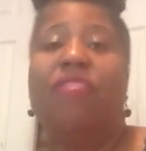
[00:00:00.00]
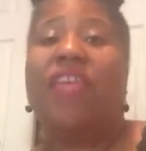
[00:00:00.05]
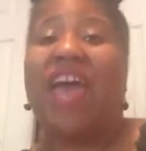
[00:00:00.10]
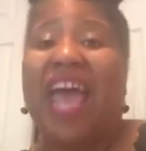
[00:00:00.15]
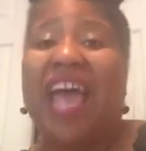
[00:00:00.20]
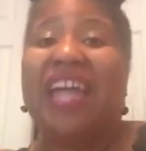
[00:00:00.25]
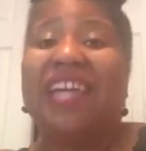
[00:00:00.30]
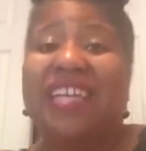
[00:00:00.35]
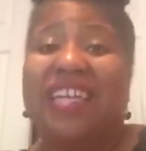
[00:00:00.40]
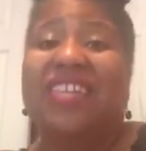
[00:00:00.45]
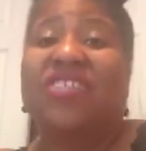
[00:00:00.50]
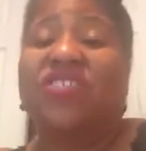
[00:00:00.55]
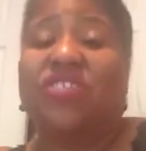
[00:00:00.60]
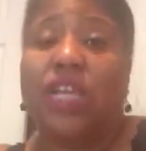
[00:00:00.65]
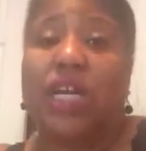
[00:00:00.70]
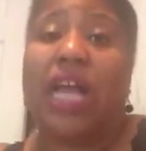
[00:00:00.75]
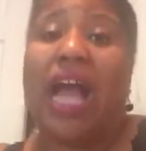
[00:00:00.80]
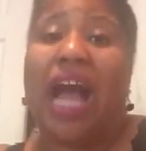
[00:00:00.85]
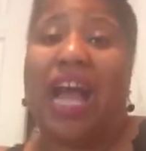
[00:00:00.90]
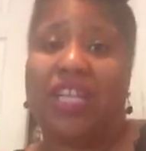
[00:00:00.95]
That is
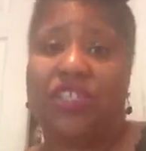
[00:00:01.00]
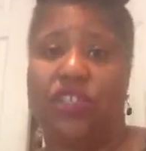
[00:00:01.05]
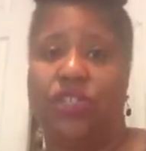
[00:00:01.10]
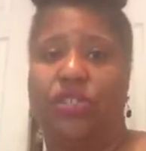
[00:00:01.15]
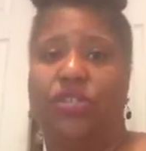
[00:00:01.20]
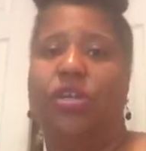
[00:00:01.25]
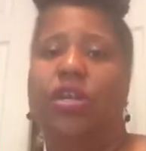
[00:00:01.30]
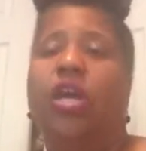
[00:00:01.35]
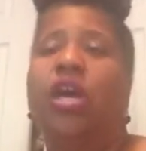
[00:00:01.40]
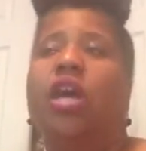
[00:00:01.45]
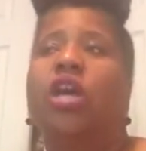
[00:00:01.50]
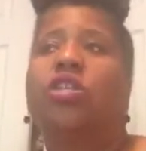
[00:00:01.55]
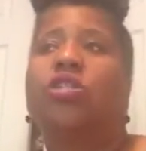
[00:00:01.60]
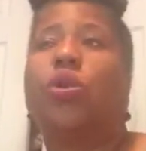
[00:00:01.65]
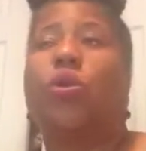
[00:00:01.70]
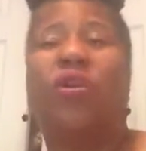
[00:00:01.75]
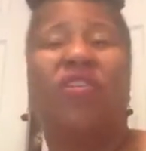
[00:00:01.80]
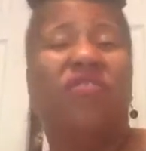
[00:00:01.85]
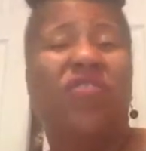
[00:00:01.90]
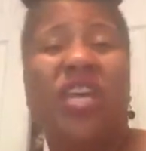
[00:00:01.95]
the gotcha.
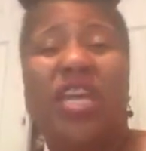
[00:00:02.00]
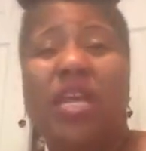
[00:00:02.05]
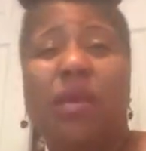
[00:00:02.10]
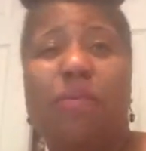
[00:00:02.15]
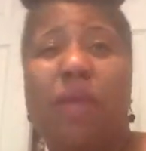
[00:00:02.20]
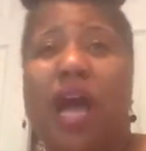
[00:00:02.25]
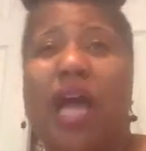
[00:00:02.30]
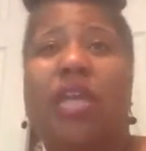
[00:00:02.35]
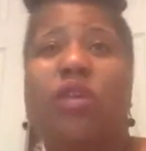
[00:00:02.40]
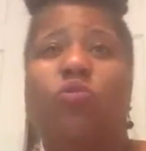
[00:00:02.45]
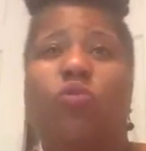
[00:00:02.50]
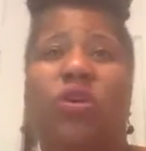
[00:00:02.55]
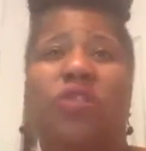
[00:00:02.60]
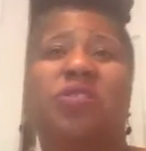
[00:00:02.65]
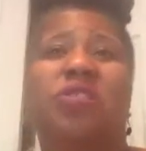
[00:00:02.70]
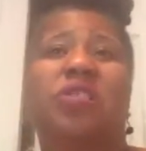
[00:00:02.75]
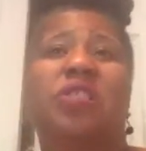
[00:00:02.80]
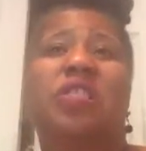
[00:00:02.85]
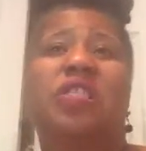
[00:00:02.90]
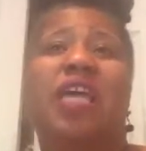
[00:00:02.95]
So if anybody
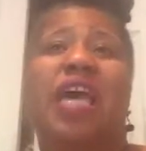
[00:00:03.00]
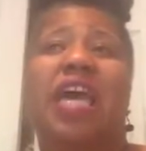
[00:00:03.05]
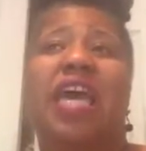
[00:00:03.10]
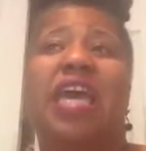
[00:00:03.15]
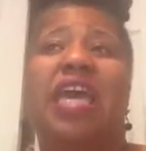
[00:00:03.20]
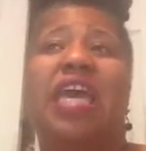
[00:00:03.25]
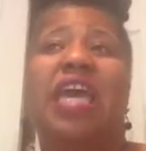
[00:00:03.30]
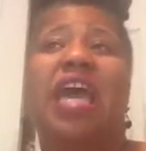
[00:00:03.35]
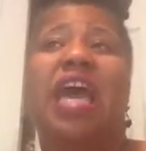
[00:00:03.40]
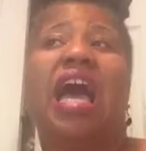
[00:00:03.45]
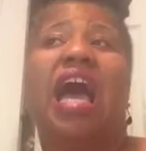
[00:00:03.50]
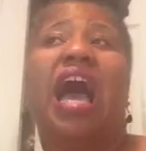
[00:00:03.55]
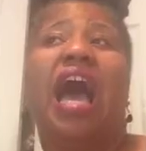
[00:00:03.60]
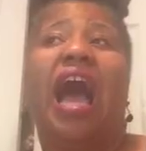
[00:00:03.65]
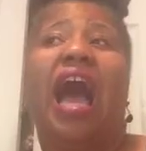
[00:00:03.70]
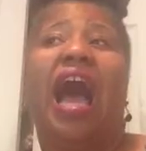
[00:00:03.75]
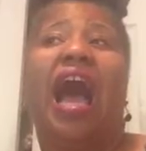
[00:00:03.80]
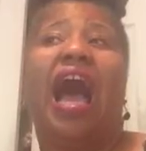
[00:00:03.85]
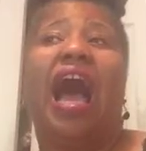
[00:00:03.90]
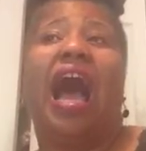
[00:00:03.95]
wants to say,
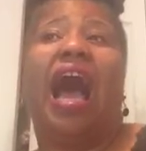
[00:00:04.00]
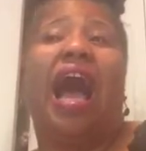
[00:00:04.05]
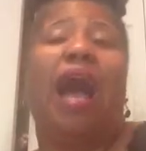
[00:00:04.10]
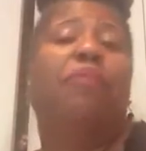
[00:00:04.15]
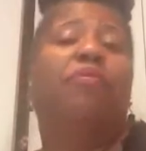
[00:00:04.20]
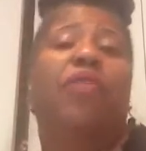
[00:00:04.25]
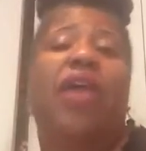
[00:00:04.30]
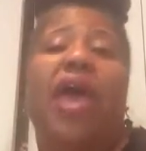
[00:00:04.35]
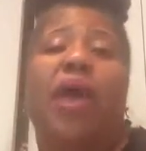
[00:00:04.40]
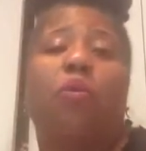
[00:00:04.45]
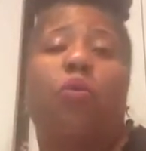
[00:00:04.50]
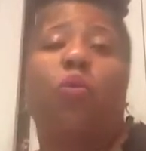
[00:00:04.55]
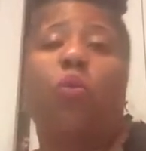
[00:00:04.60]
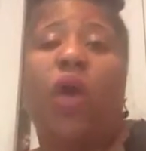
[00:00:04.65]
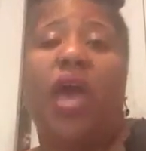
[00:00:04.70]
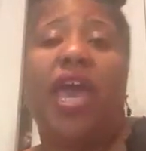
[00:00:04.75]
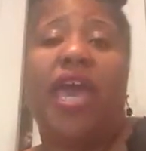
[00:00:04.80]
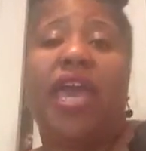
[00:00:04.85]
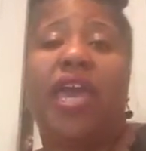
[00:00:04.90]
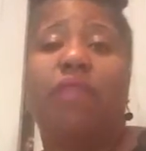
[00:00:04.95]
I'm that
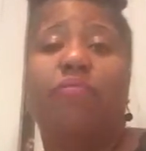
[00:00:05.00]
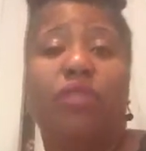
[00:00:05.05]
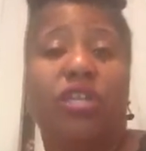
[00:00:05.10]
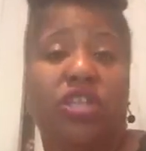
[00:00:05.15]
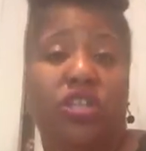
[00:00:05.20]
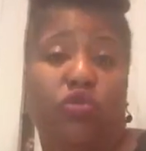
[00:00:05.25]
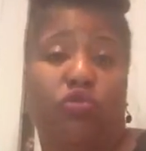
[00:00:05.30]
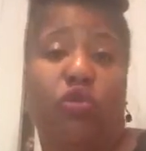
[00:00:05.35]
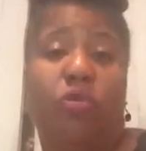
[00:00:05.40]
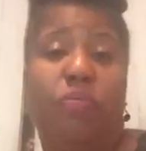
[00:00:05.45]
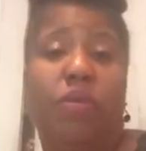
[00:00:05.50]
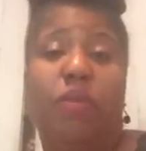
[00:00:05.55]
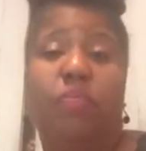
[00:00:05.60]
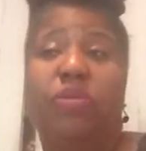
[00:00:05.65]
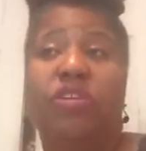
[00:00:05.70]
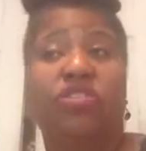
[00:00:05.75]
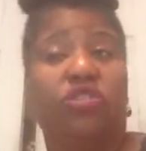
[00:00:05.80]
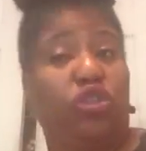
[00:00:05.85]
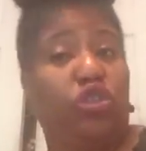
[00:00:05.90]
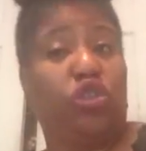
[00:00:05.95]
way, because
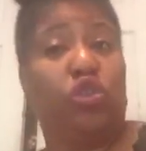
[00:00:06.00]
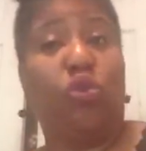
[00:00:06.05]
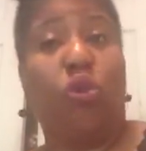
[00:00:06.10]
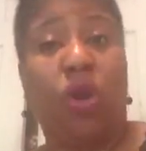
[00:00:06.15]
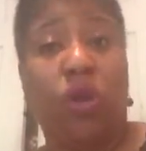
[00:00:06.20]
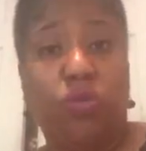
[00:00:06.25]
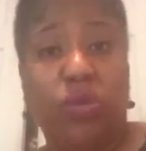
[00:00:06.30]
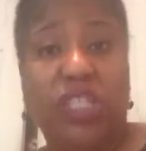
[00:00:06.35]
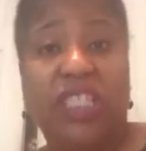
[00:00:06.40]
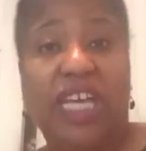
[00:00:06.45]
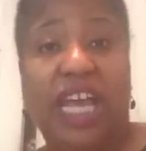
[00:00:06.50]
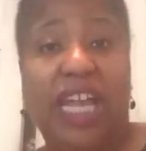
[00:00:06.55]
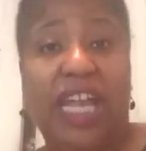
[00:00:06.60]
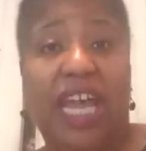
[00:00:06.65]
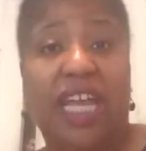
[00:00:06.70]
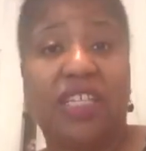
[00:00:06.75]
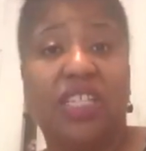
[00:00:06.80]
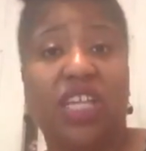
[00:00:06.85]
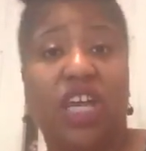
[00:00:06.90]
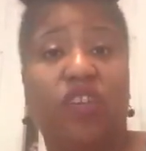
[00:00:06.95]
remember, it's the story we tell
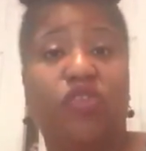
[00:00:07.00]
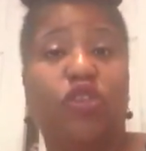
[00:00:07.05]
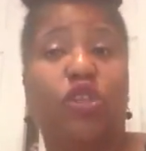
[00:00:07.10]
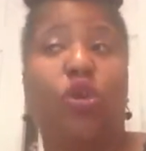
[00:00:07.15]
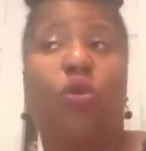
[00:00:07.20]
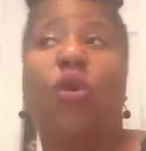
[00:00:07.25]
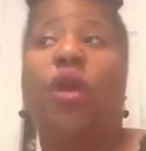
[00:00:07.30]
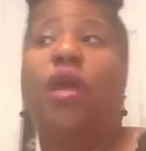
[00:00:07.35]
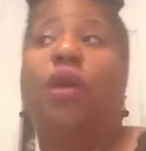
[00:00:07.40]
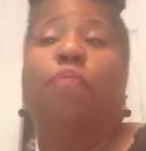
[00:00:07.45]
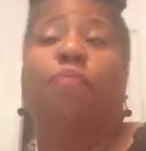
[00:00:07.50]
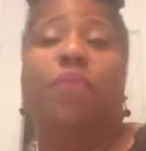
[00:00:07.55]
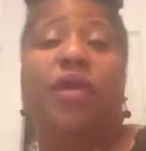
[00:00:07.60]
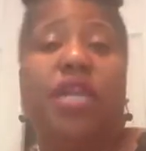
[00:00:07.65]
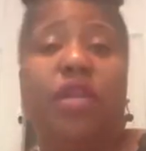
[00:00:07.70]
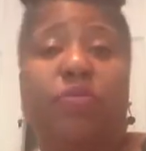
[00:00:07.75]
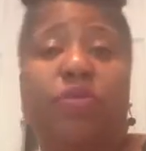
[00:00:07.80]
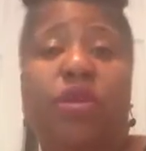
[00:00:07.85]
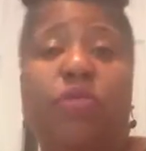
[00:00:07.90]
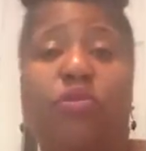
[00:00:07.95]
ourselves, so
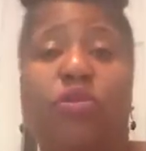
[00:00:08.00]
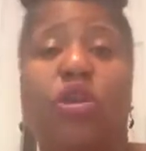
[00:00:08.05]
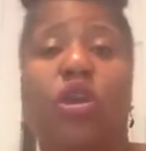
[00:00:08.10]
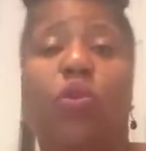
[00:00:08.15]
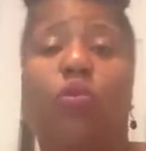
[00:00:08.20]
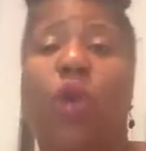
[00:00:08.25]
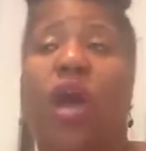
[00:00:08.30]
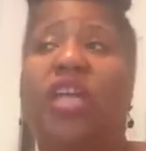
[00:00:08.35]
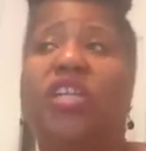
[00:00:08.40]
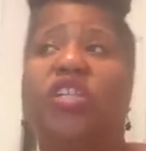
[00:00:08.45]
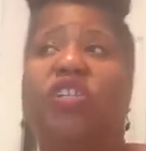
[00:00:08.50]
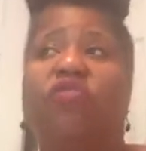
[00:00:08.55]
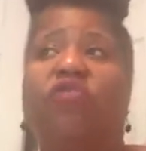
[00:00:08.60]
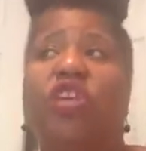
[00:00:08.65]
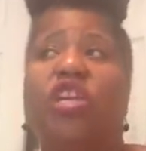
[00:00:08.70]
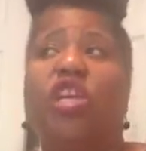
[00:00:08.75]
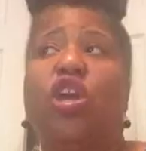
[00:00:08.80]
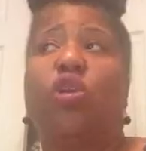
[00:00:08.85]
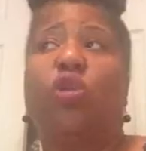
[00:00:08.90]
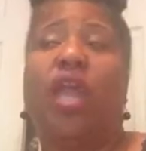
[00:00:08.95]
many people are going to watch this
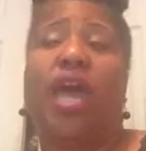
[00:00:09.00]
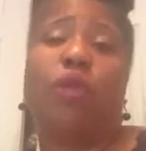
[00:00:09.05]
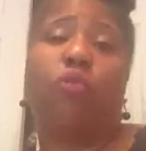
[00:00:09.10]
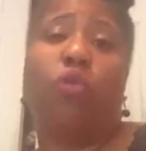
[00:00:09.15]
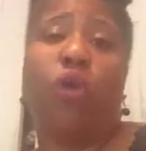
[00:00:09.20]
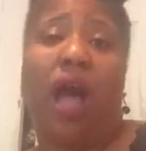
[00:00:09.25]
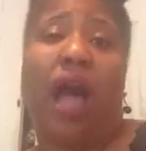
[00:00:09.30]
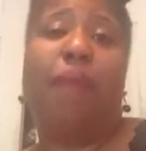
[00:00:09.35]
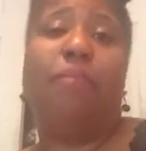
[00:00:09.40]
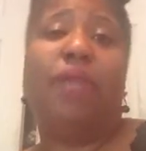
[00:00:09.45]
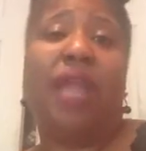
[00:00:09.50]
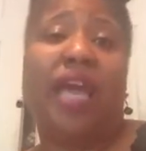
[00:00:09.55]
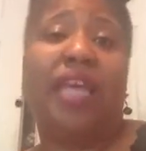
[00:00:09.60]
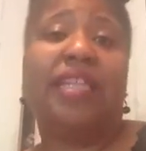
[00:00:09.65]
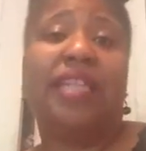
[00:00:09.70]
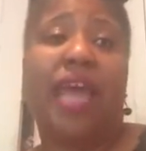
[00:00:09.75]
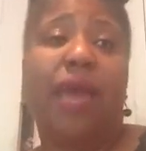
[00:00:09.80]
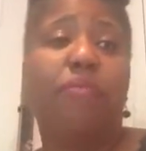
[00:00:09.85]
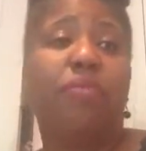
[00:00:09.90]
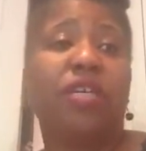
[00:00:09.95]
video like, well, I'm
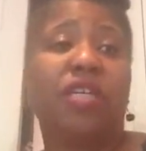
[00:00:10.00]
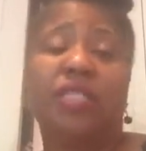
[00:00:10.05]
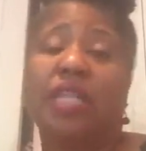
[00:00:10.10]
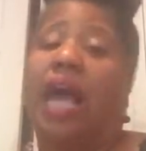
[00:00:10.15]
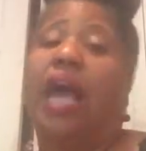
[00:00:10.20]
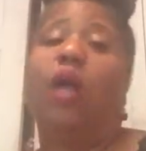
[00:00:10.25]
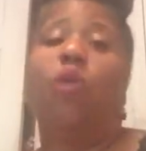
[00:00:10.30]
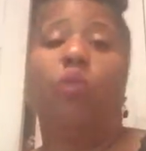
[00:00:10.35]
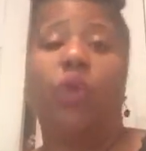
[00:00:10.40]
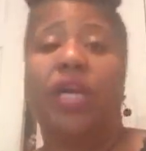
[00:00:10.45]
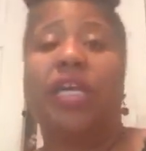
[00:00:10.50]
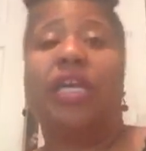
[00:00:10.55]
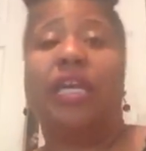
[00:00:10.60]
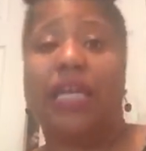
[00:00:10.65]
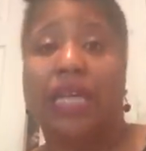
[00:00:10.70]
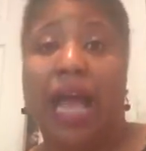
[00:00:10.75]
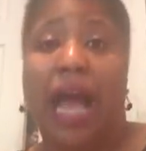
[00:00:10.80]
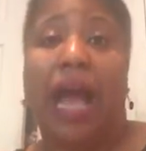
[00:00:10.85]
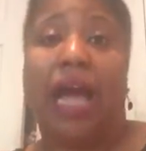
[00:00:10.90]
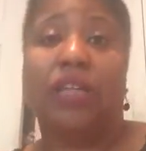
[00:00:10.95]
like that because I don't want to
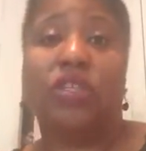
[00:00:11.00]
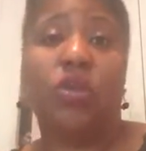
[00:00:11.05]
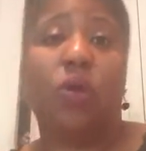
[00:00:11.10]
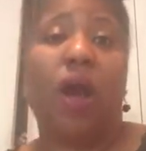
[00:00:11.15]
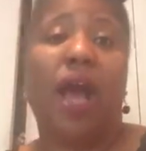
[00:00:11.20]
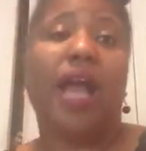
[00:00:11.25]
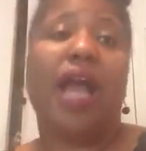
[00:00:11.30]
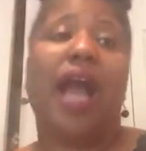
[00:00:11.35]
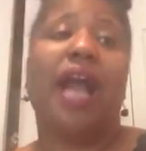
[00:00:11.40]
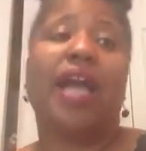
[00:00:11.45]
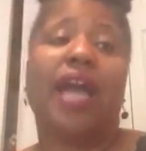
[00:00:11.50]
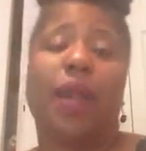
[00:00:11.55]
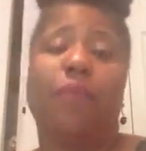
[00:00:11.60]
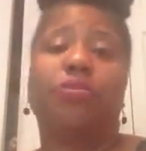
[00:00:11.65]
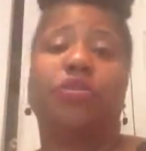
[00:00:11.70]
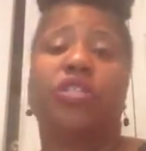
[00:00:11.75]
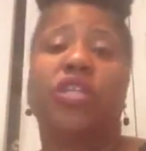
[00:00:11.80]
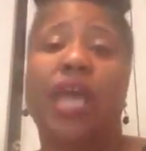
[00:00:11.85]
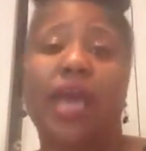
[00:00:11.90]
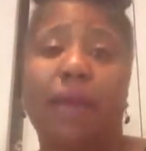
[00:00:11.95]
get got, so I got to
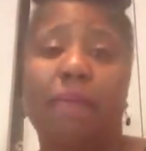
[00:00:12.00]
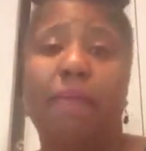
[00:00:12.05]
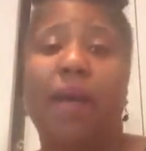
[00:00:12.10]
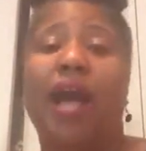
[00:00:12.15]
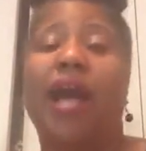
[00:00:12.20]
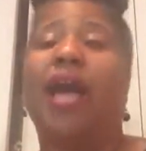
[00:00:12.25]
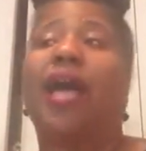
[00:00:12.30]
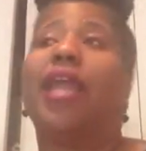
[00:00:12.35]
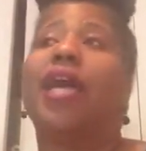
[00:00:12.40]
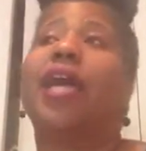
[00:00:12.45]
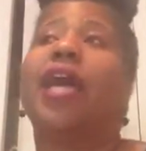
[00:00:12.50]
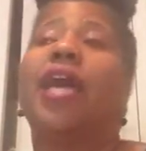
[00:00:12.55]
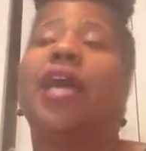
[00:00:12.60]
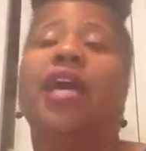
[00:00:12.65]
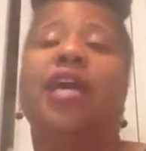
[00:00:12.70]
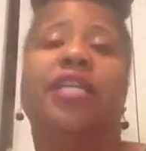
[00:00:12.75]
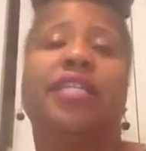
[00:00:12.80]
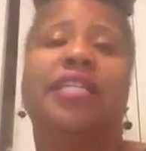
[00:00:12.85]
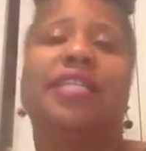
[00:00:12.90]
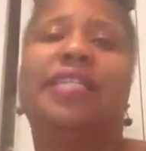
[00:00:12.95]
protect mine. I got
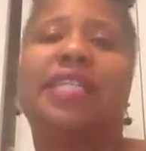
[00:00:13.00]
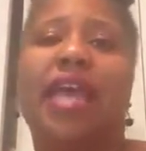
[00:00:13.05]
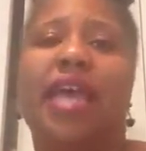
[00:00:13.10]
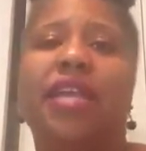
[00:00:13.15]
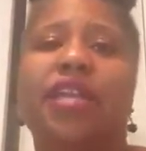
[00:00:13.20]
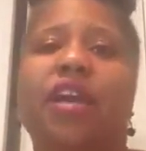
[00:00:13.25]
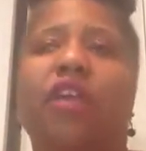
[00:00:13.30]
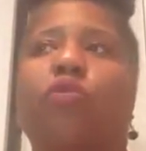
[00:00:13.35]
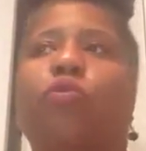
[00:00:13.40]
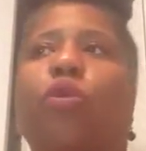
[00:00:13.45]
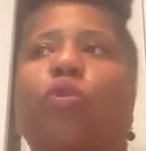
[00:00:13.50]
this, that, and the other.